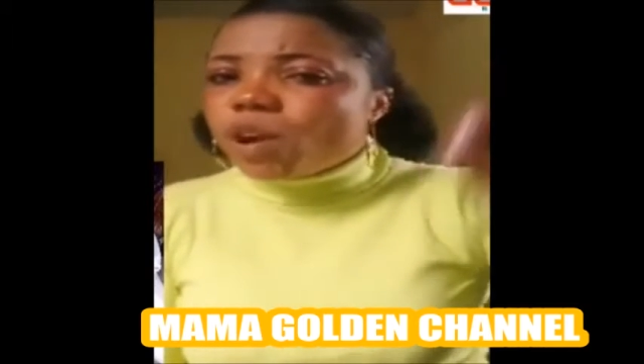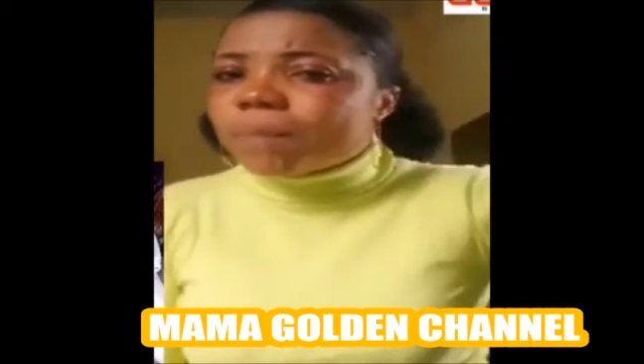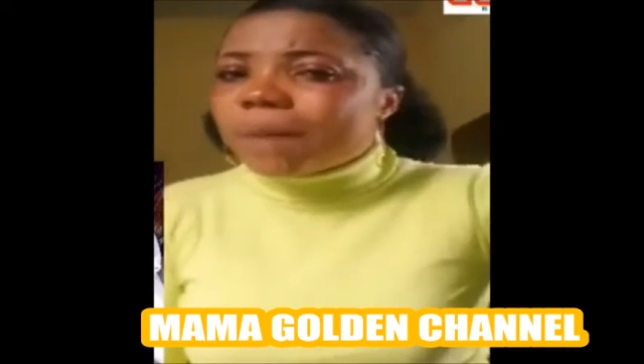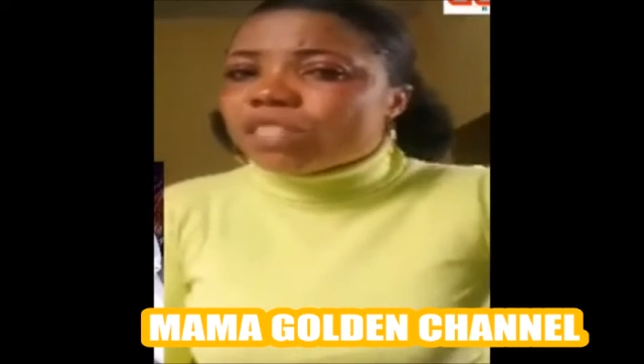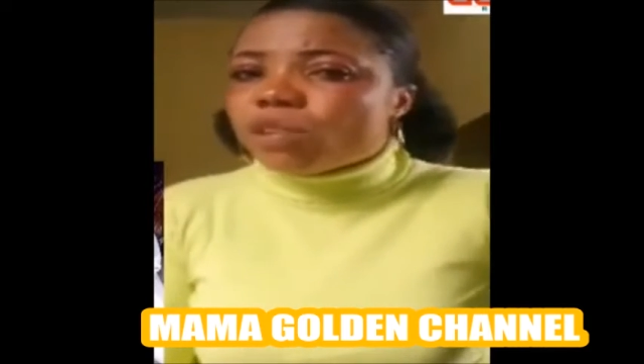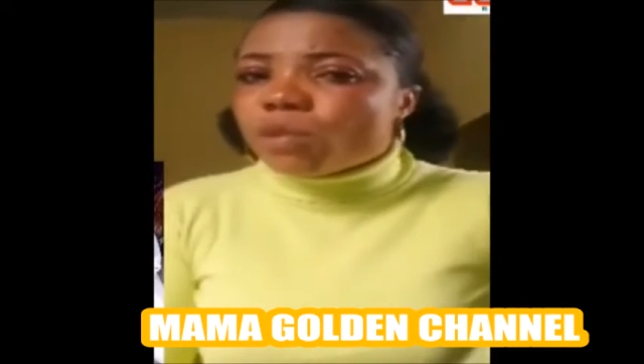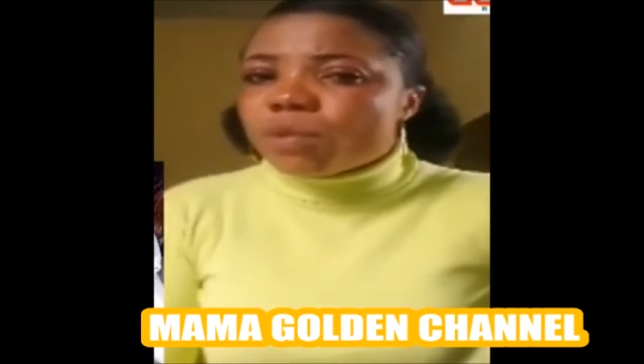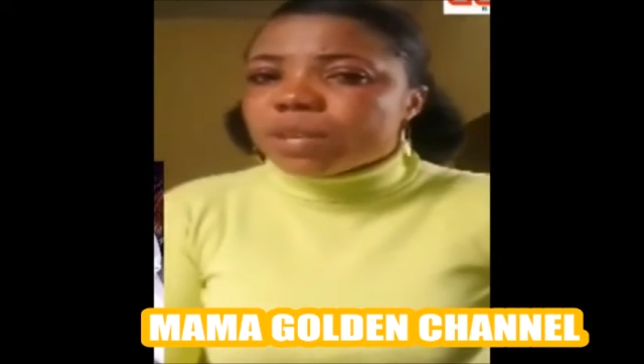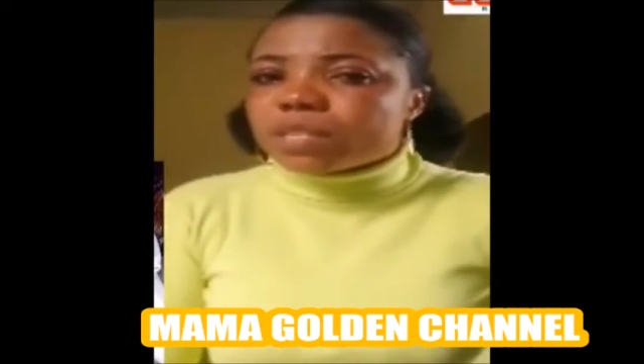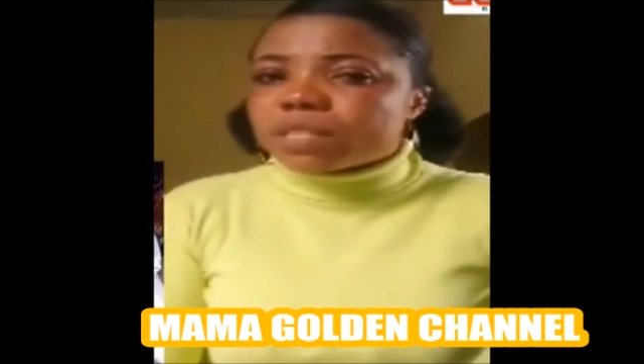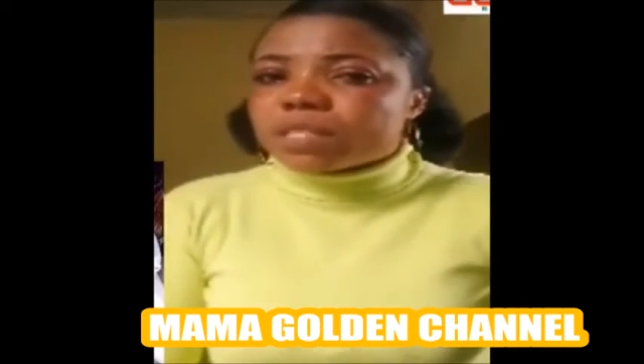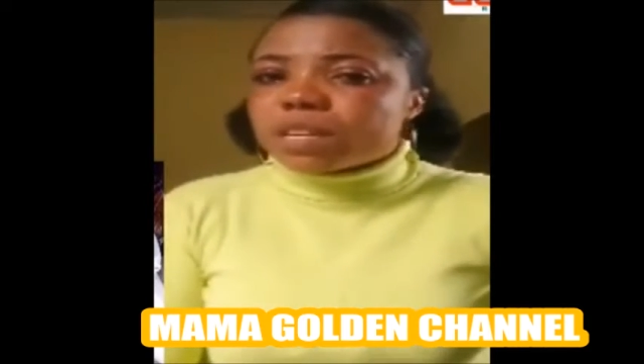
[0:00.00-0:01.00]
Come and do
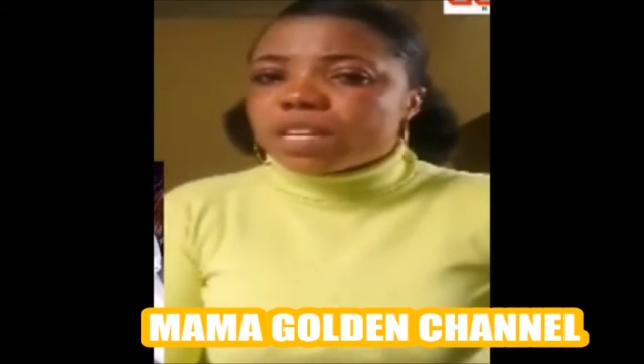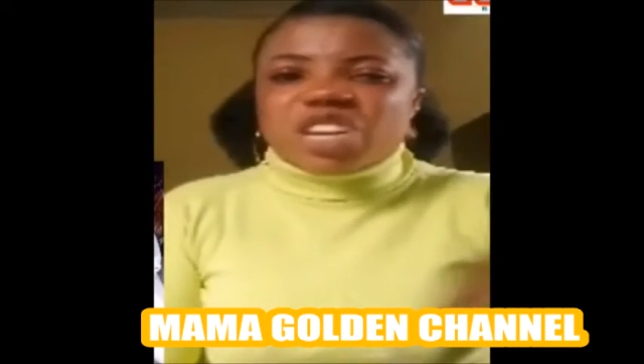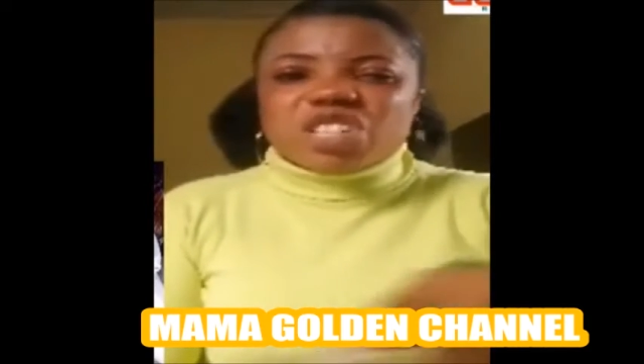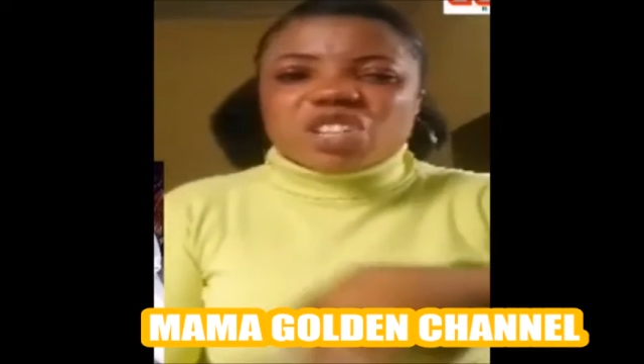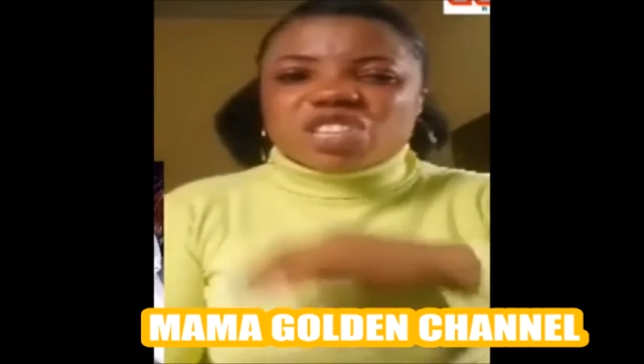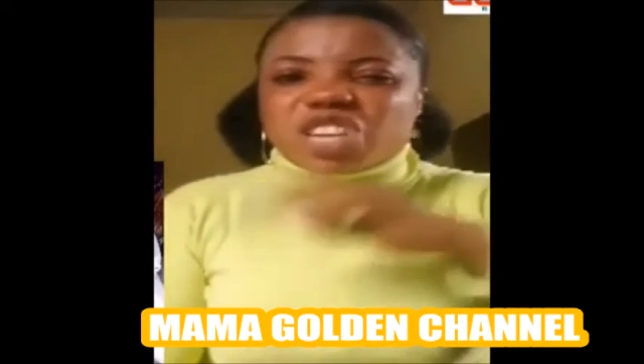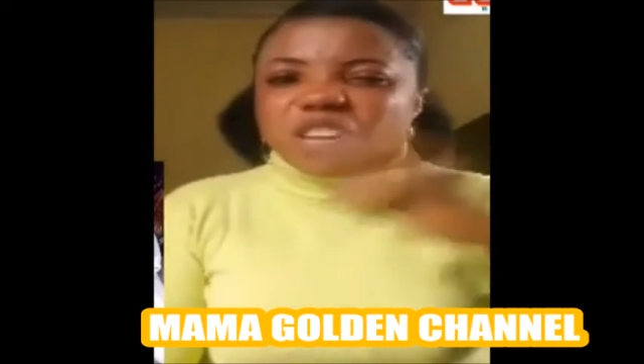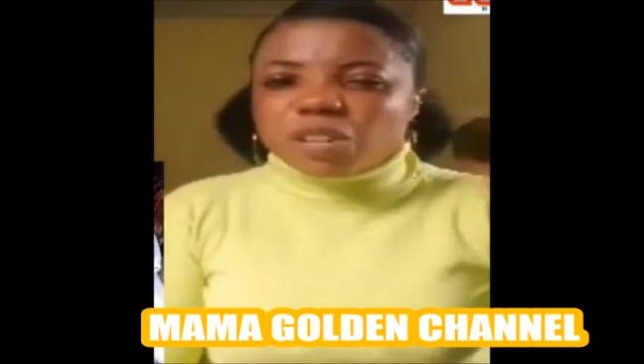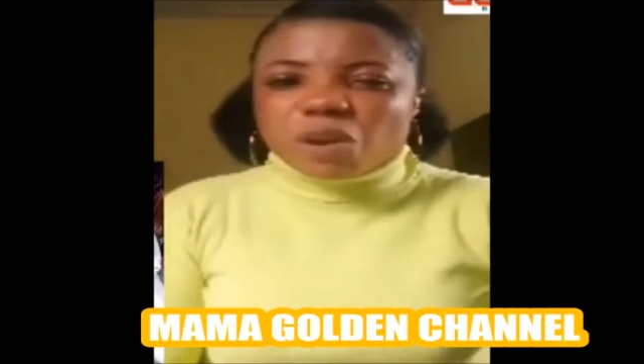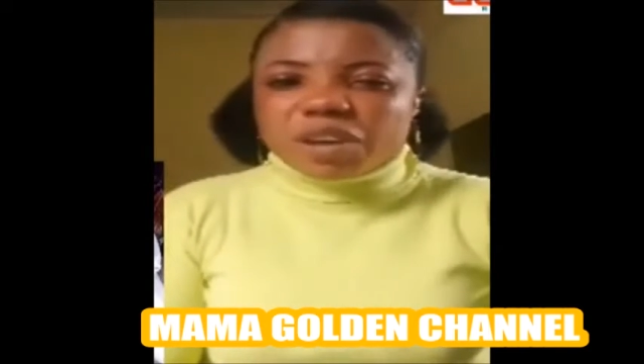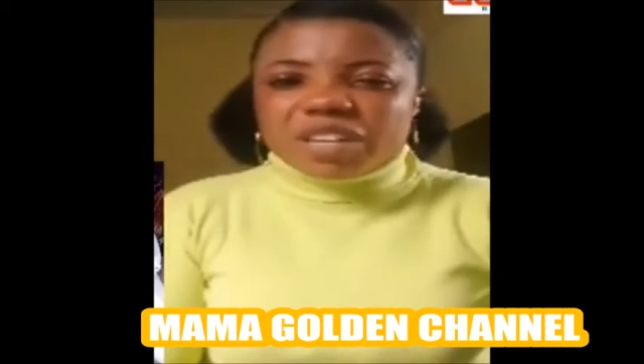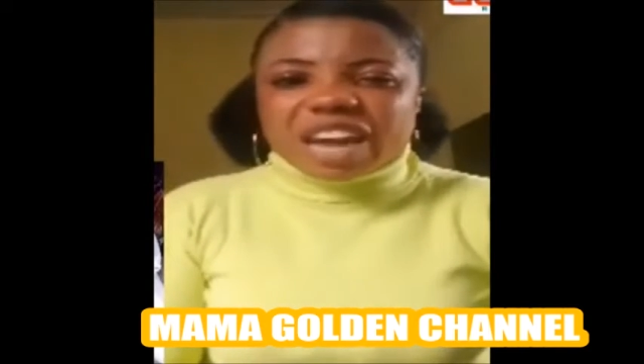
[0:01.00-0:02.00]
it. He just
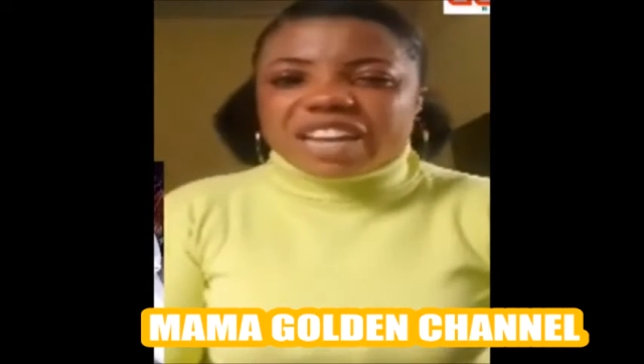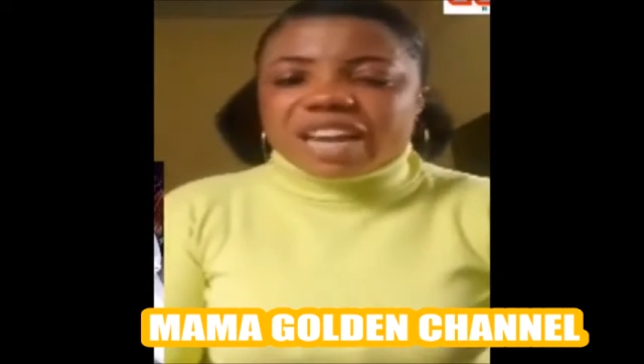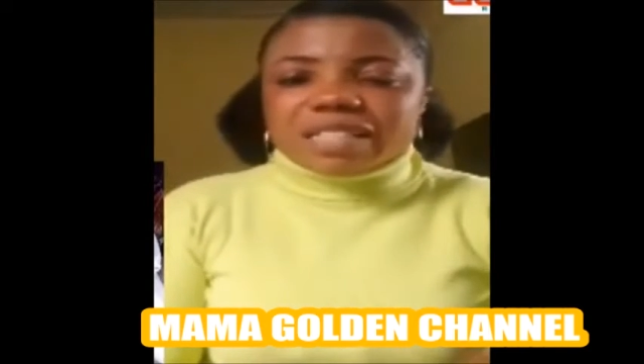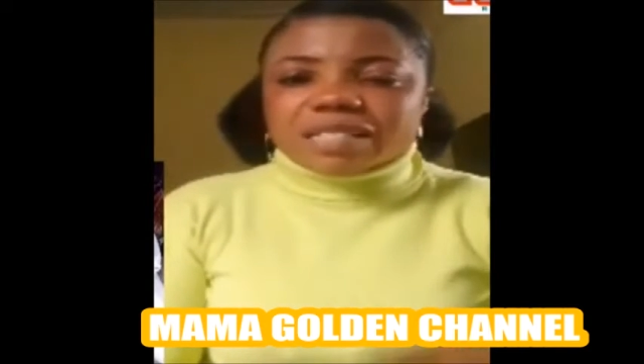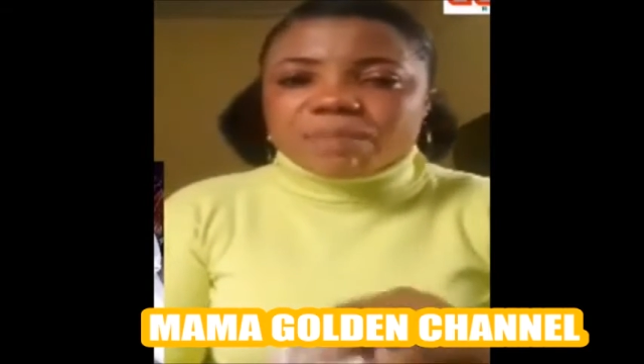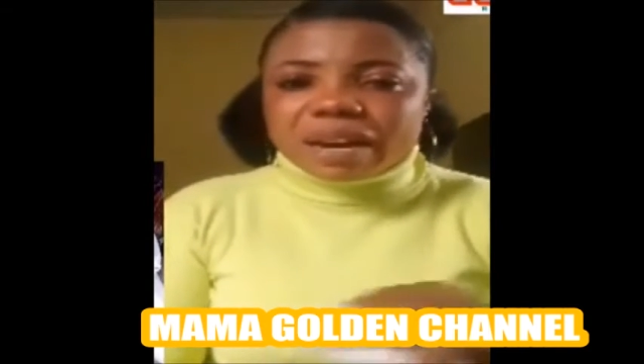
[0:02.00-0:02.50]
ignored it that he has